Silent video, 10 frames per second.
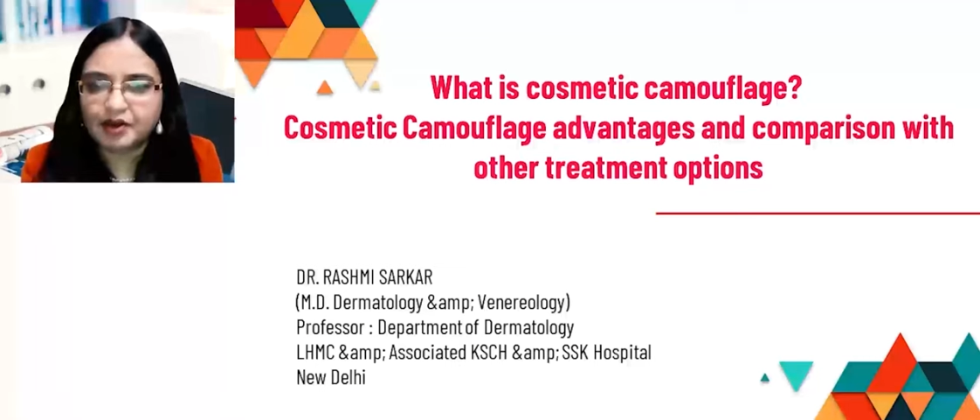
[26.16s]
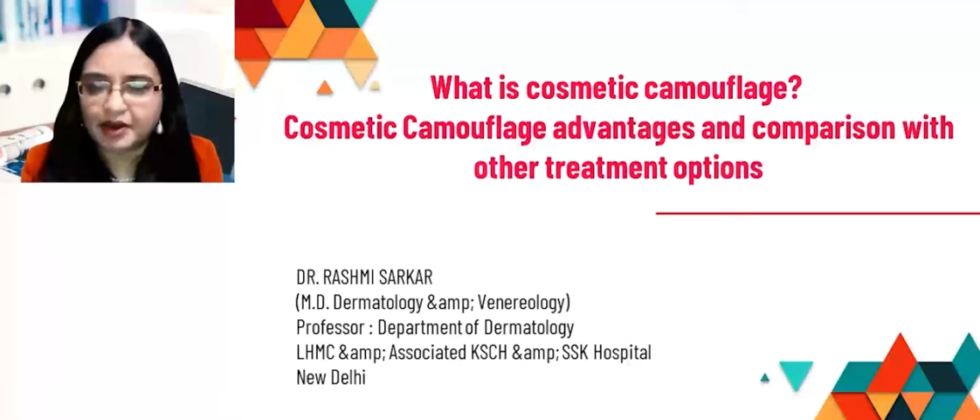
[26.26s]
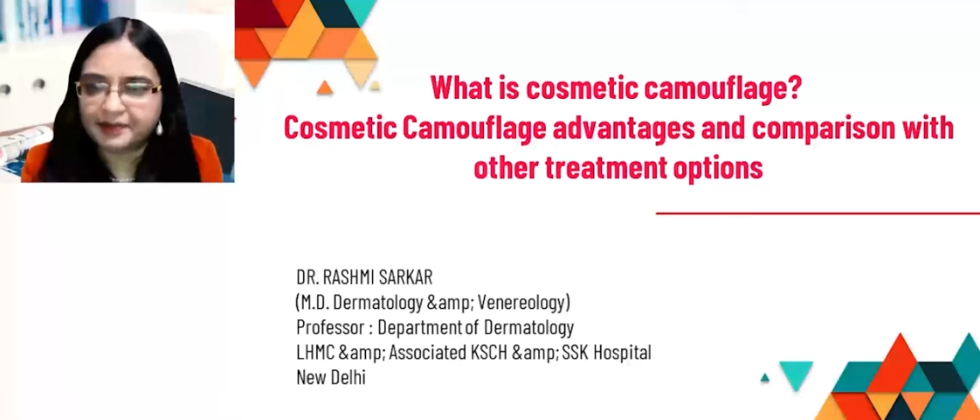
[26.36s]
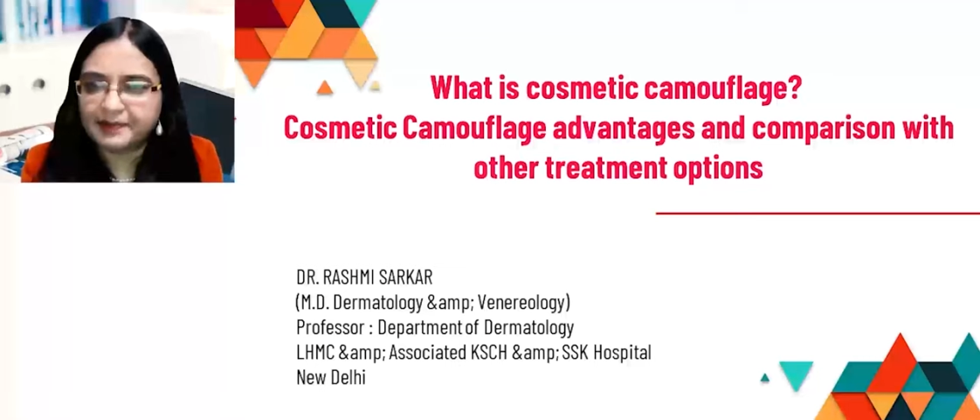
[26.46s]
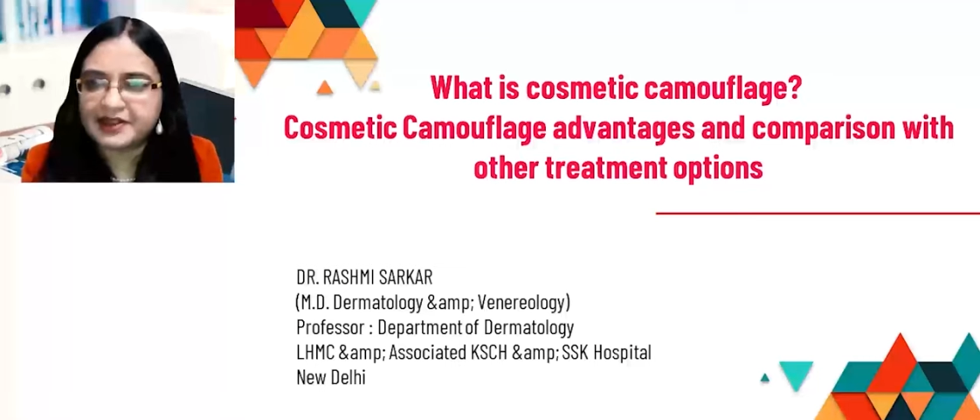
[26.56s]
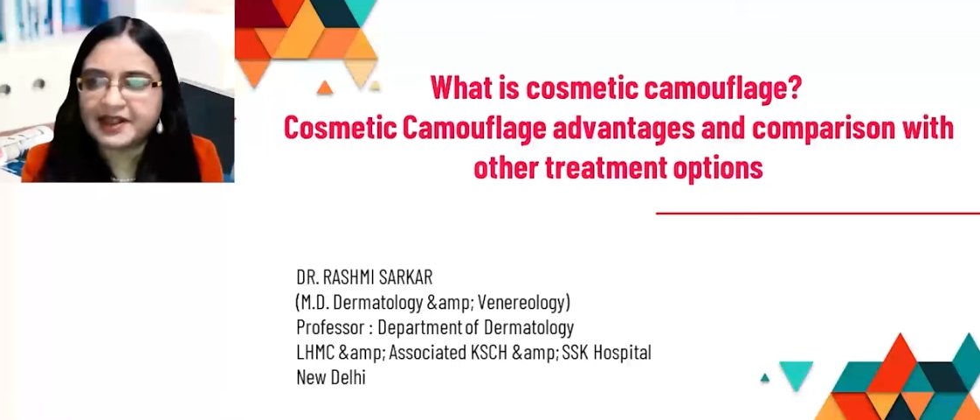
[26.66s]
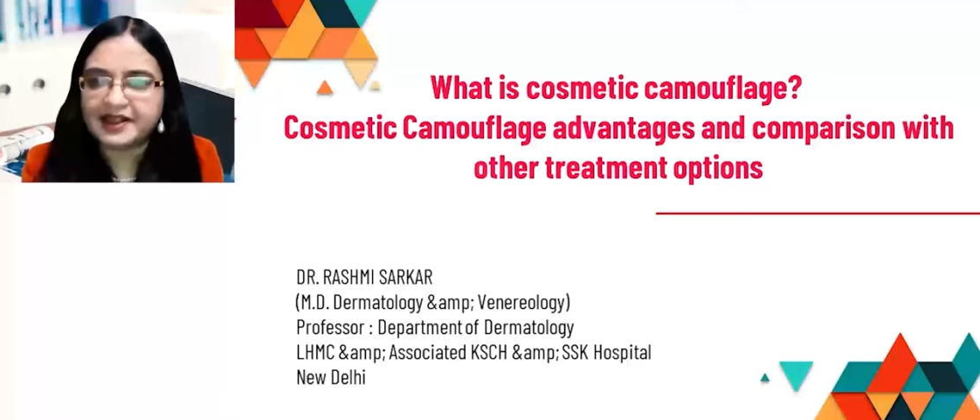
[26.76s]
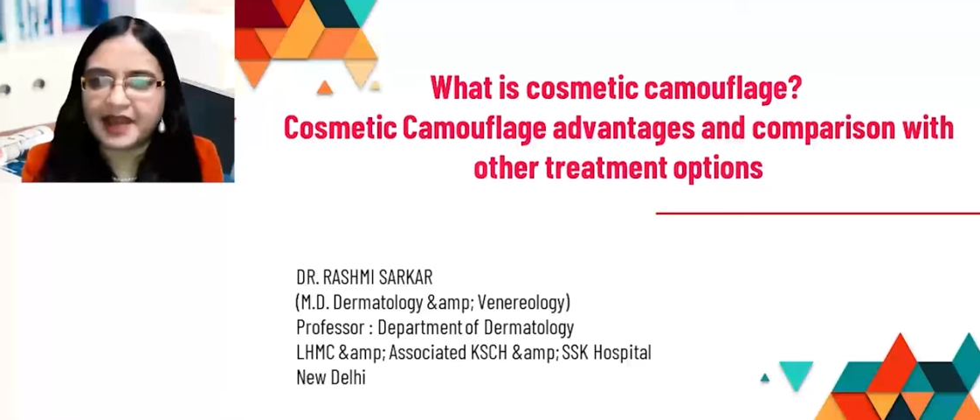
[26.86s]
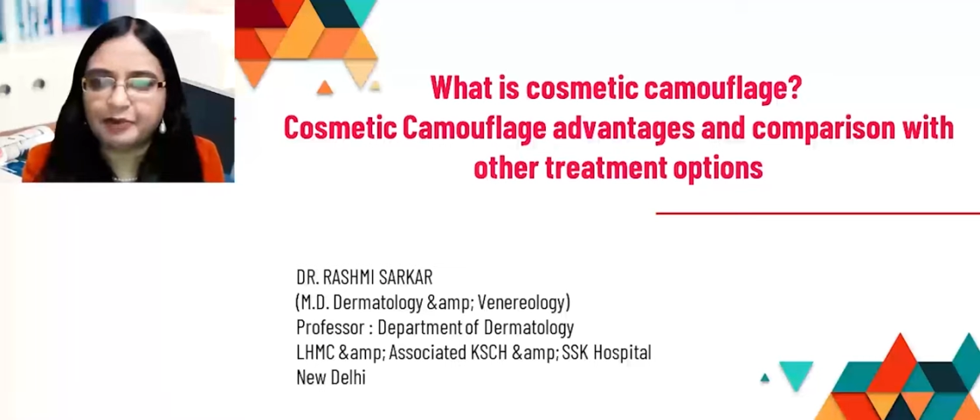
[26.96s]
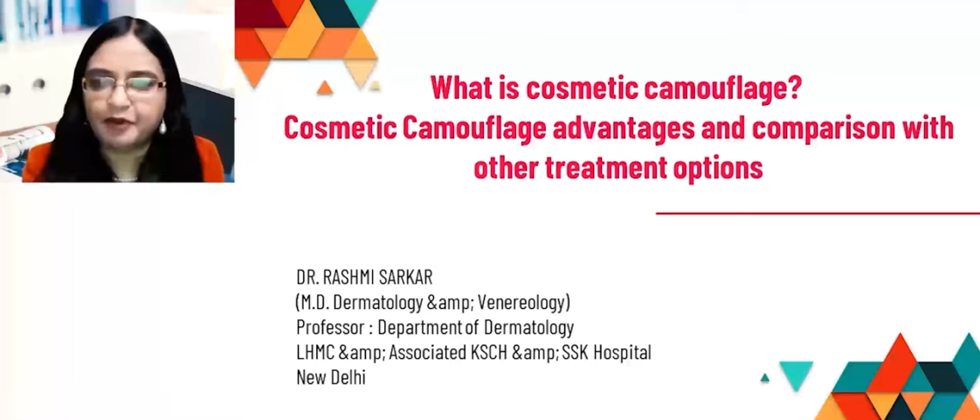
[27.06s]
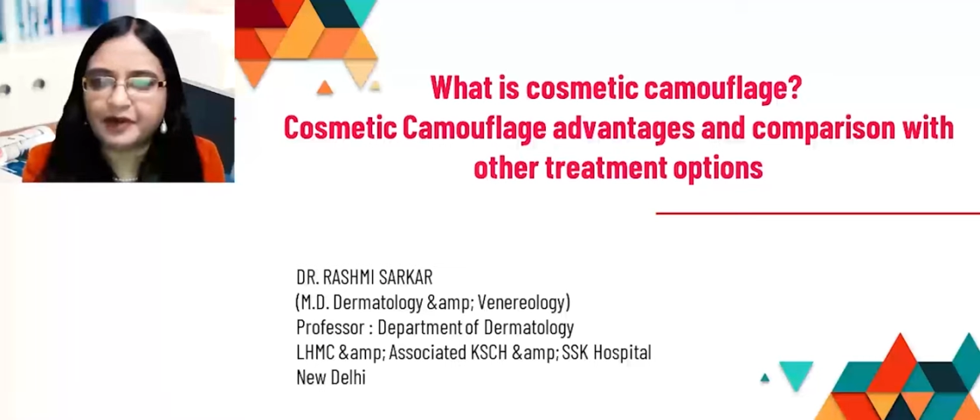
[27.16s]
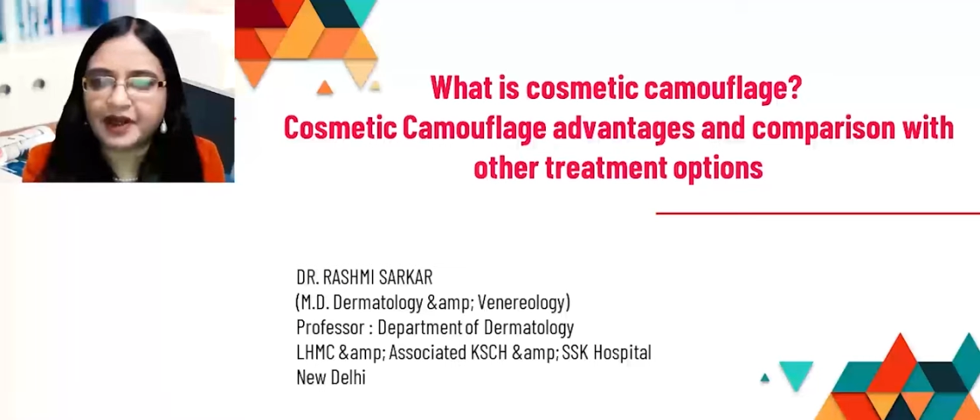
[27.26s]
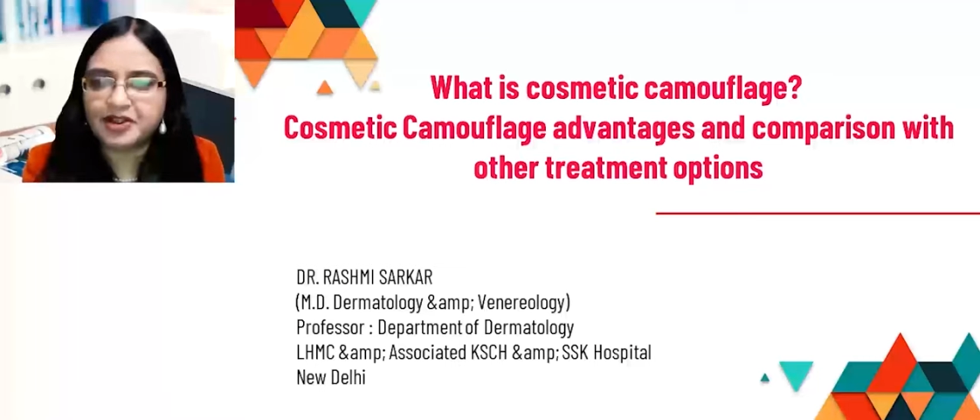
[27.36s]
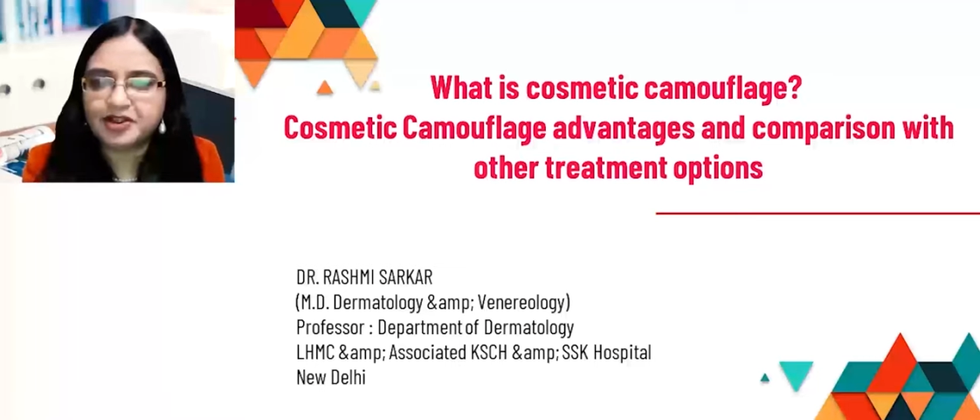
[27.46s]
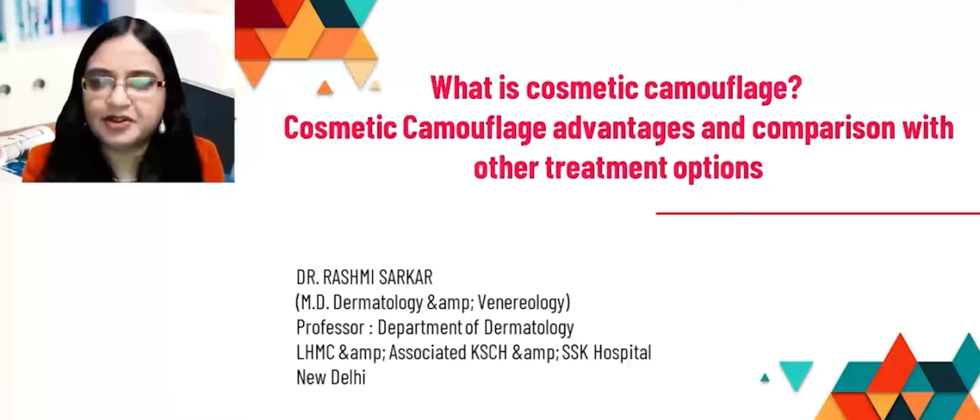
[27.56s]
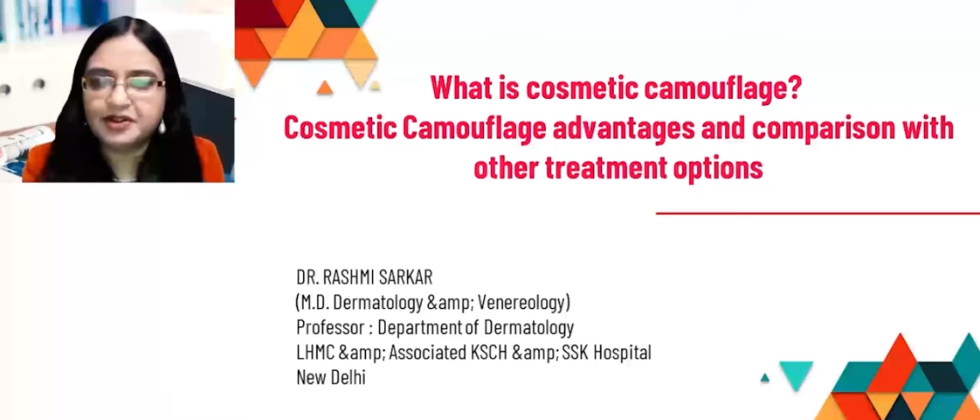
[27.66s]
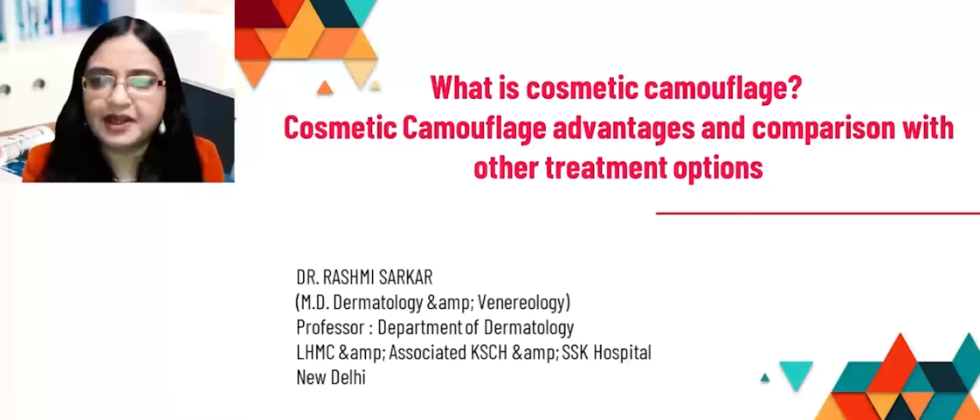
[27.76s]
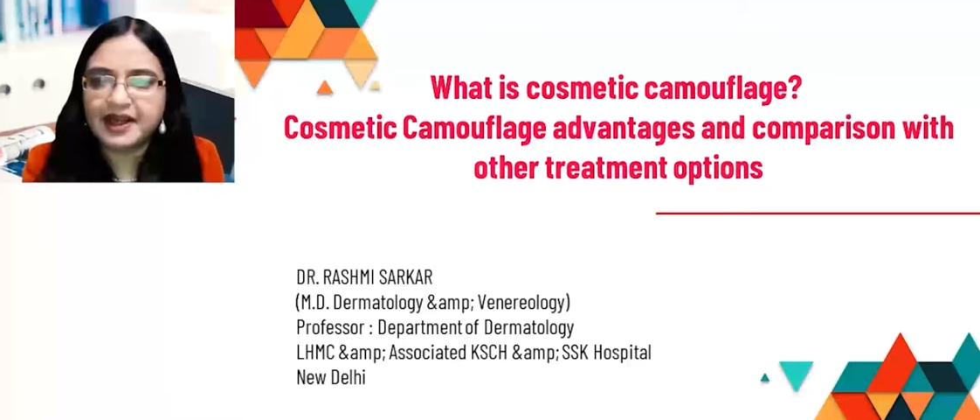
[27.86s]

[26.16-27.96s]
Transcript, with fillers: Cosmetic camouflage